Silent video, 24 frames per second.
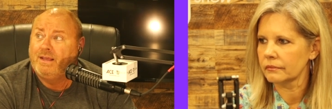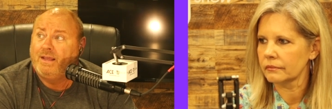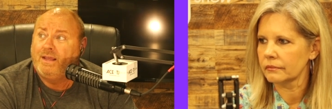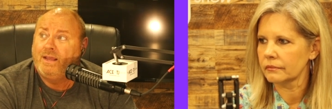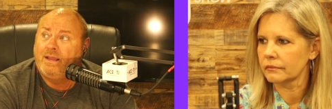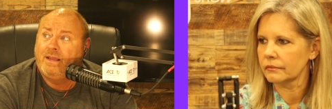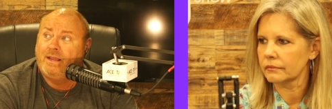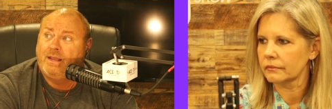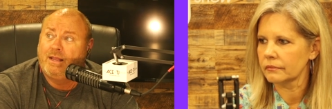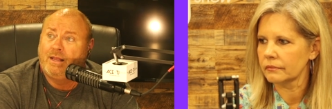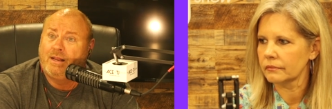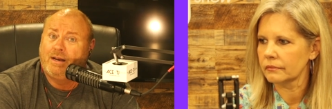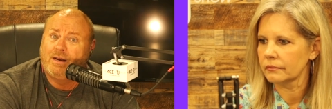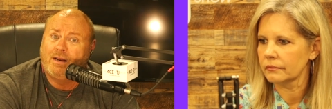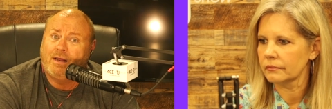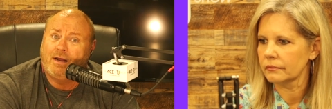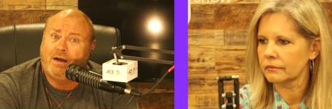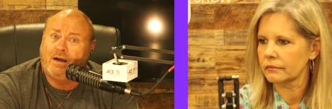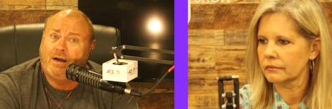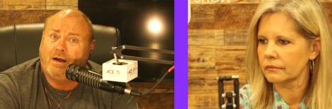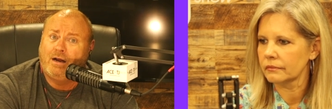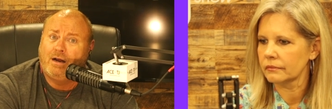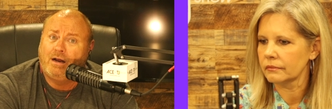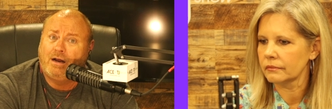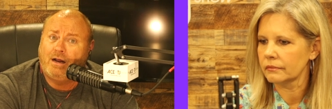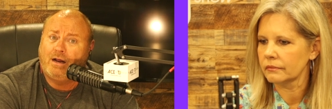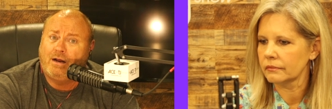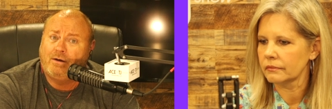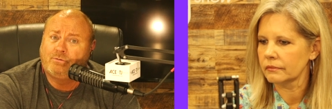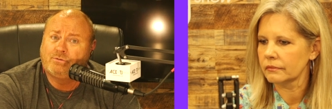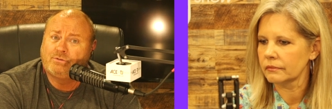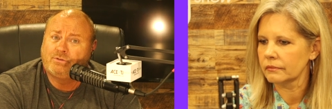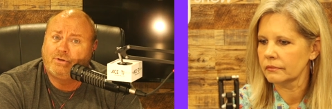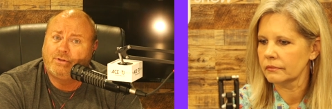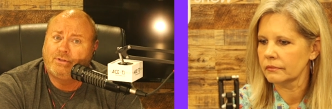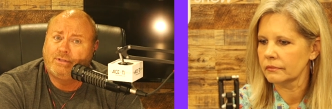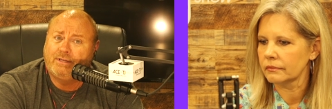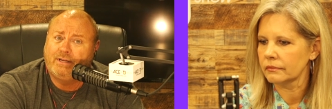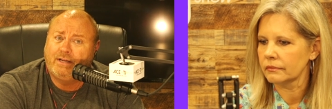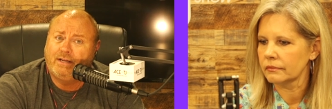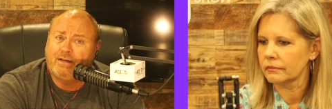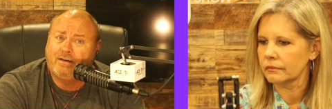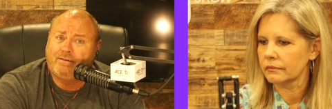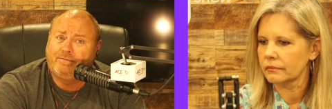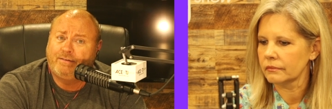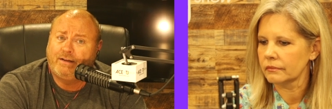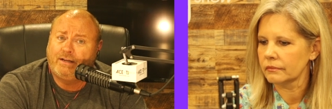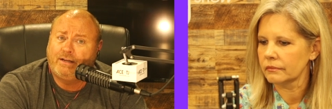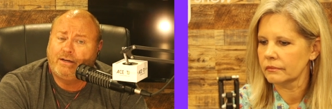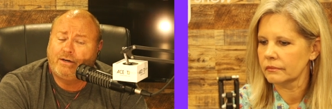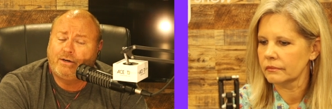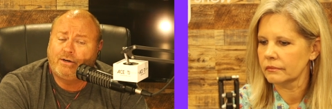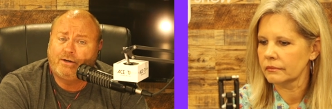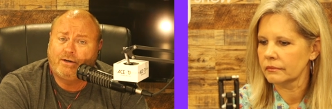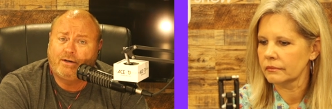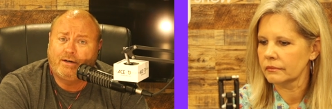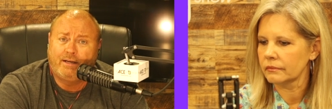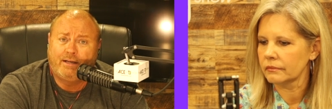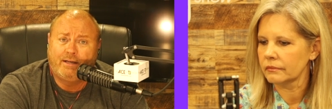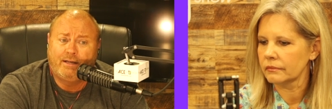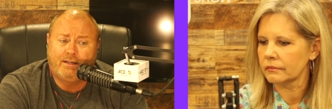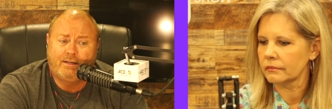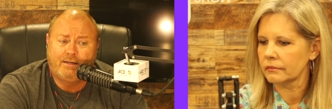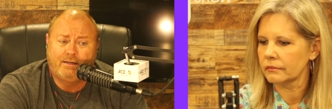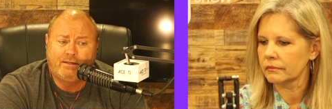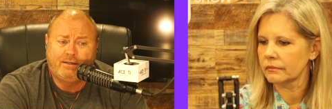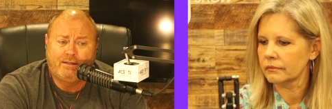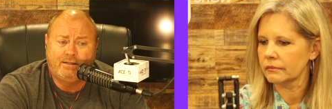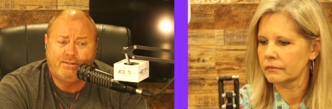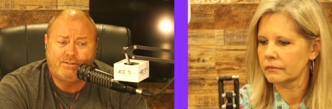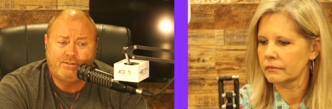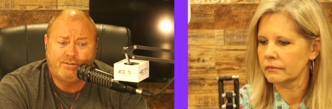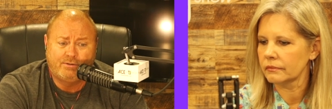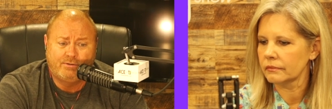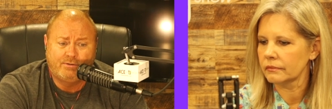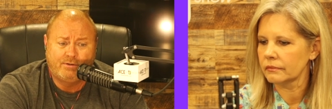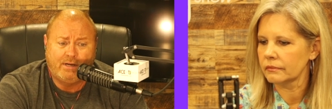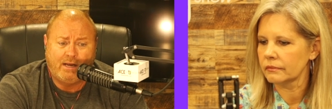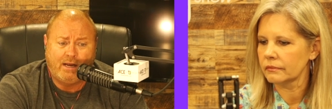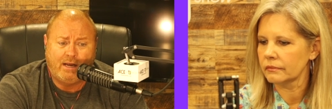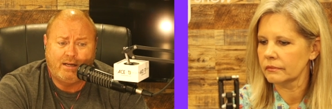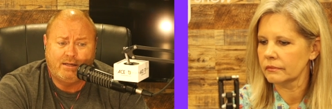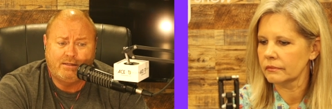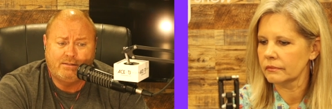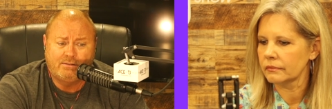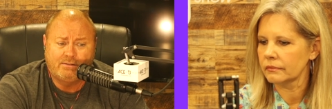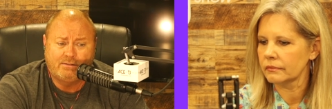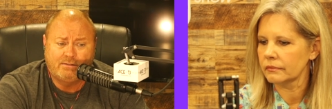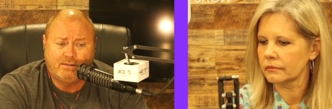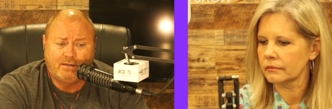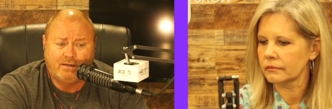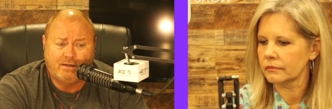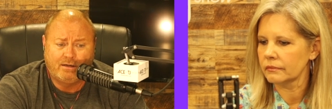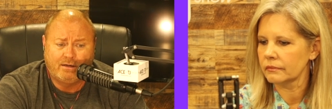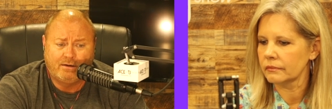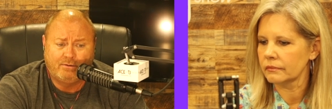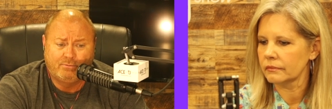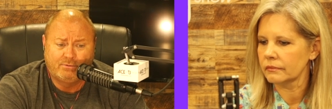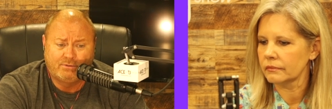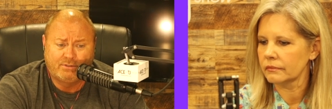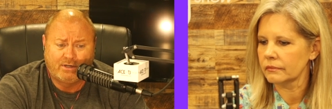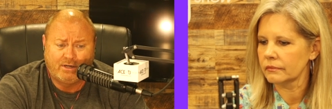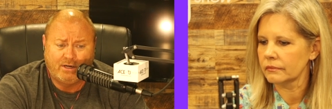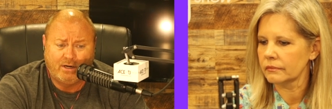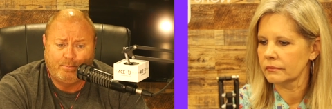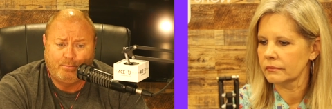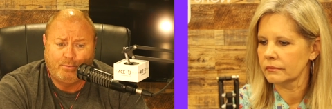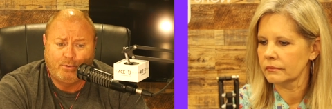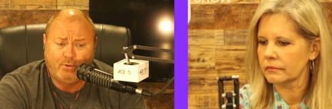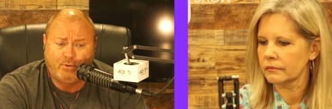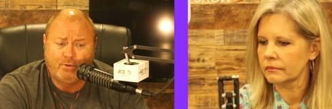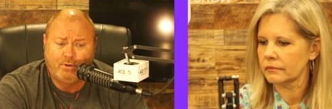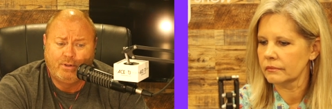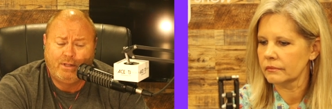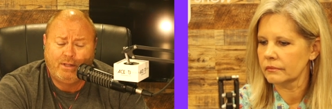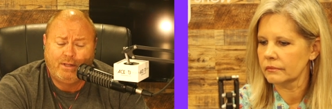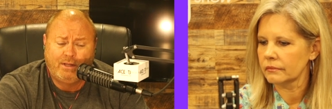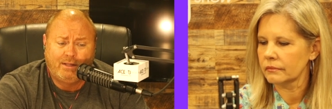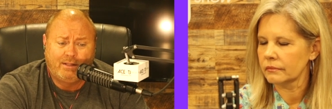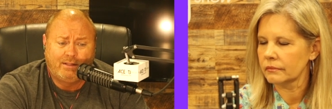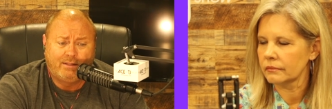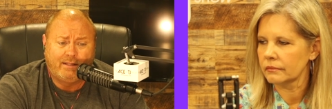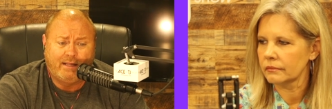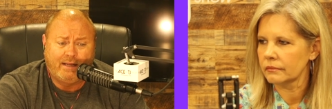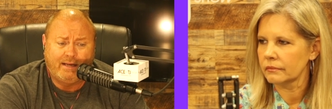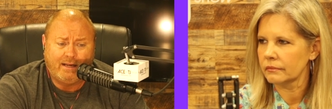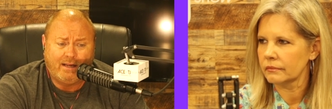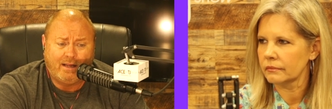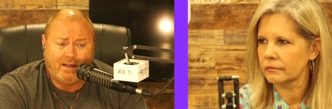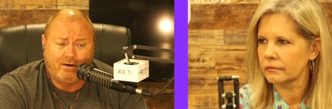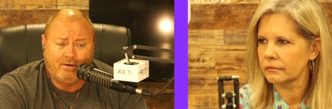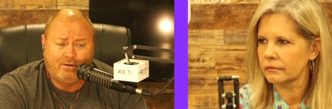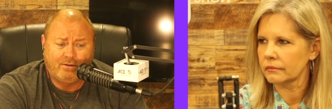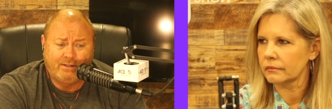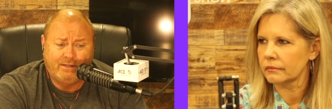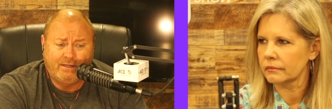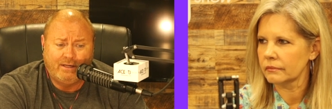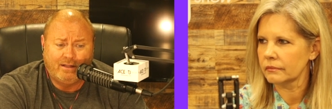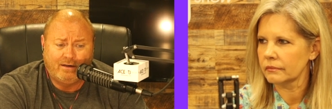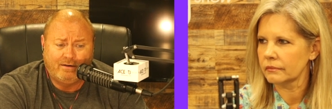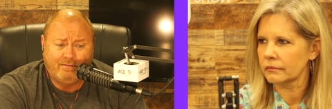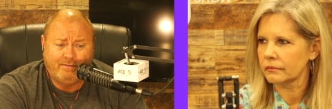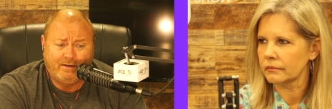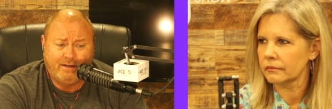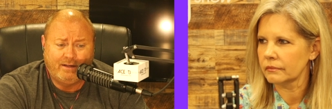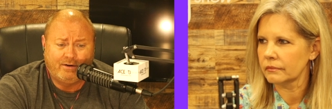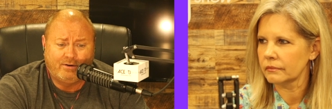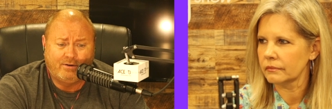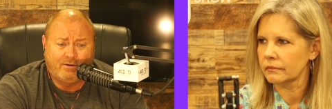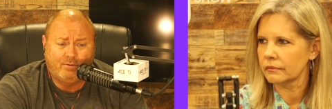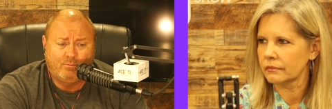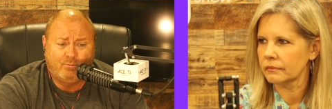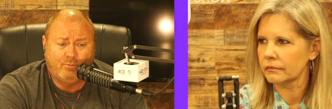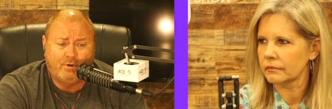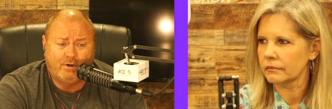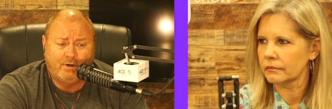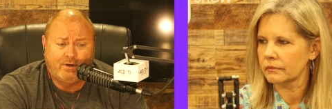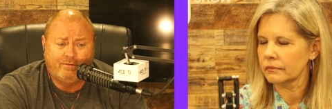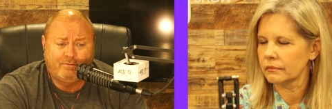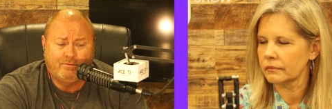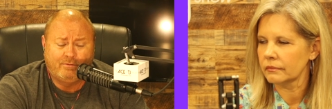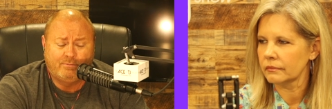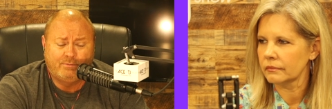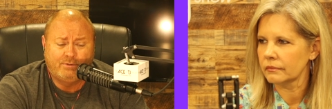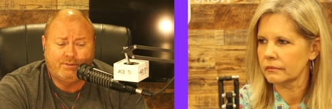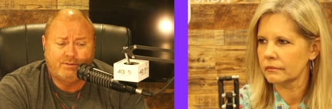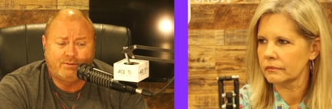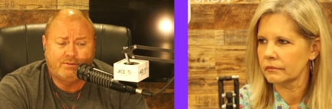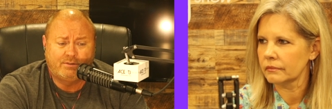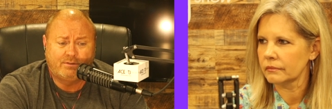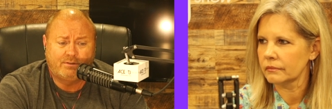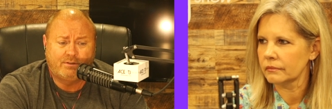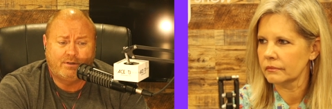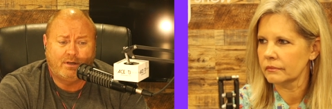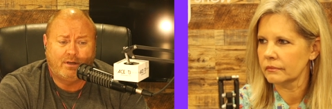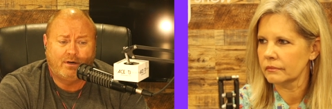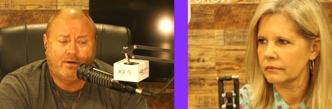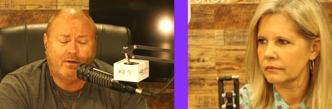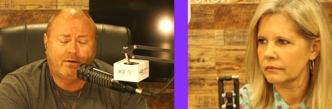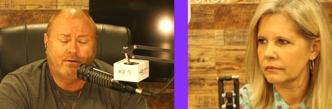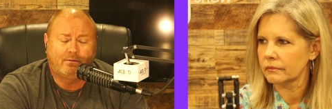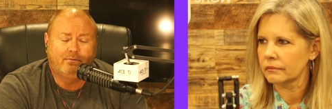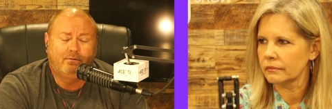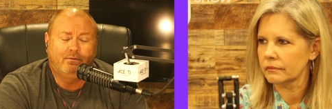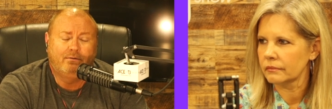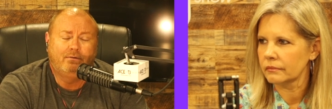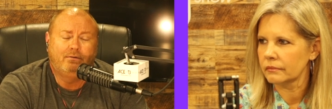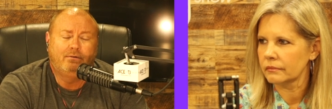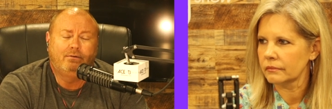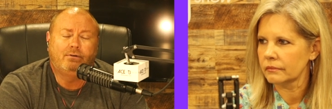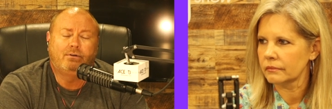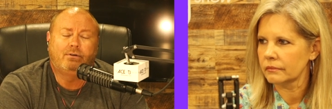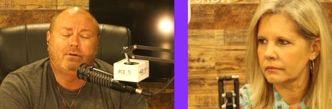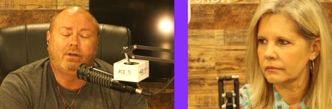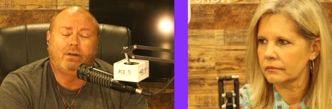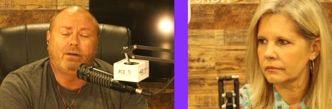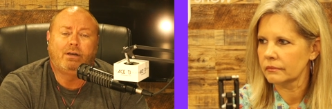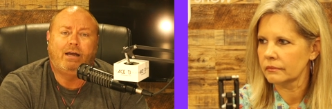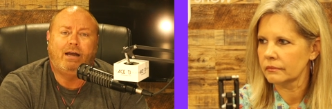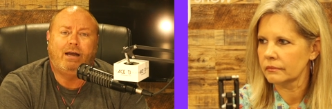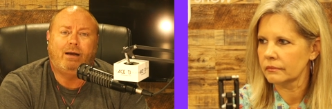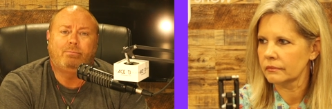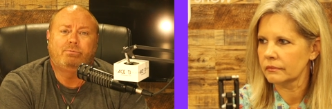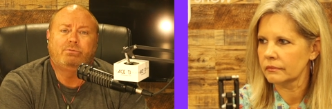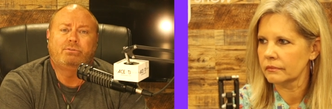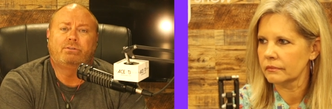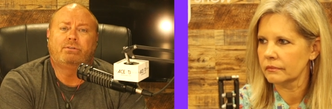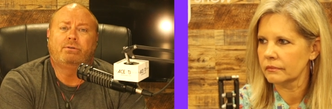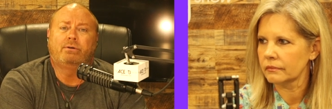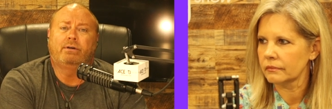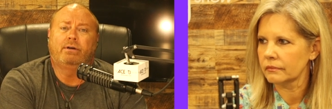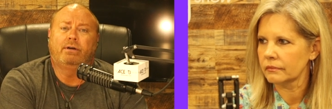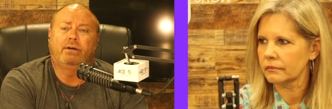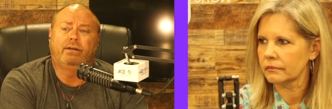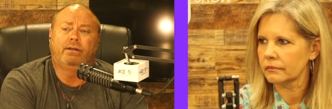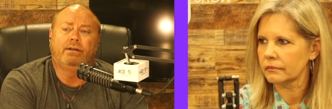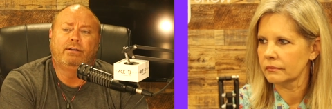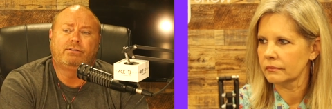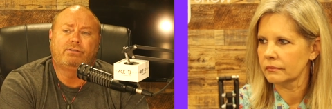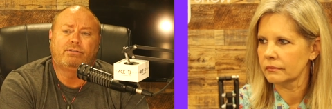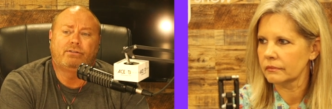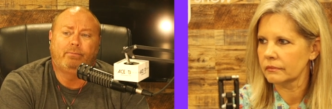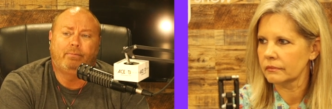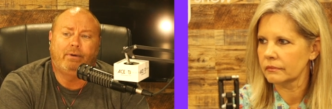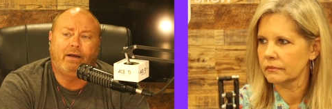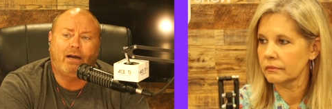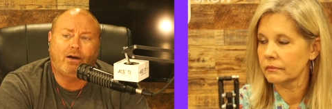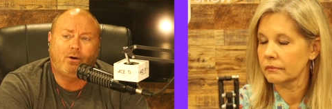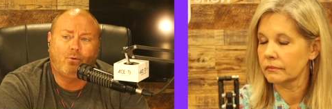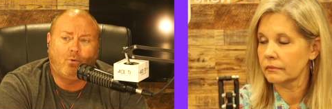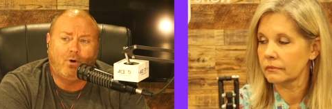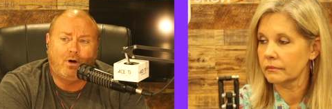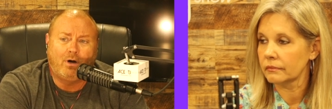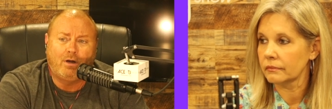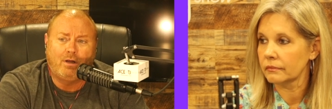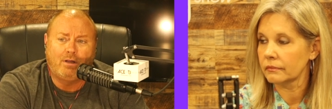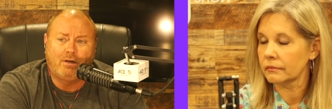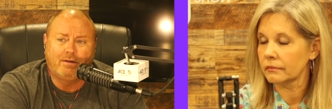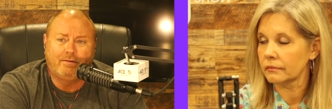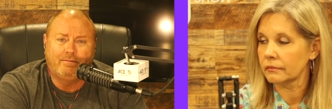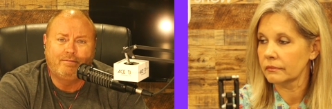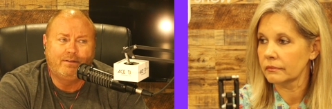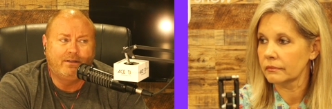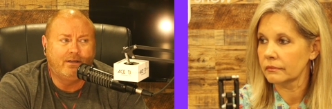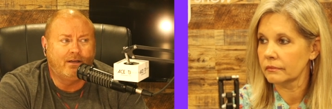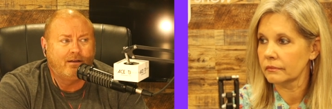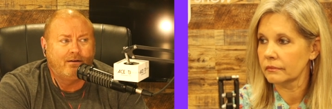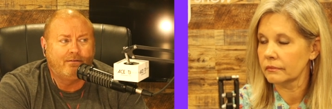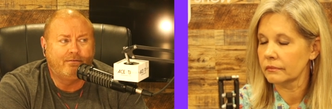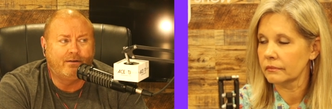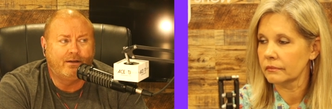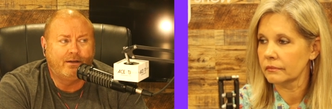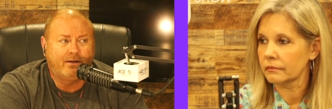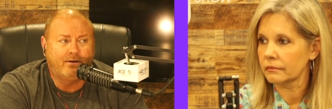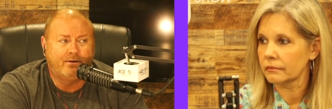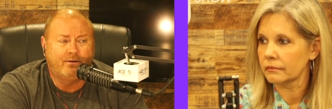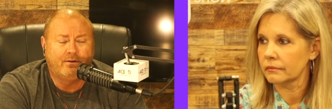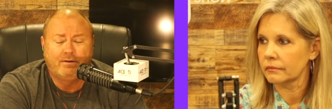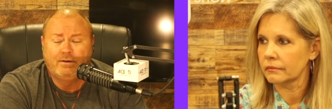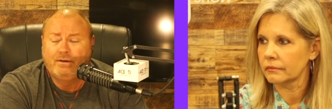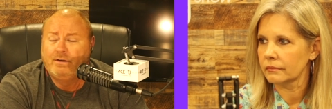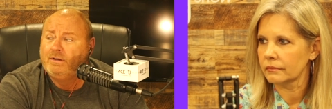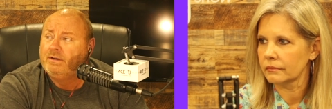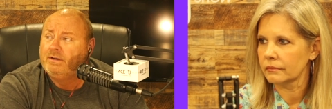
Speaker 1: And I was on the elevator, and these two guys, it was a couple, they got on the elevator, and one of them just kind of collapsed against the back wall of the elevator.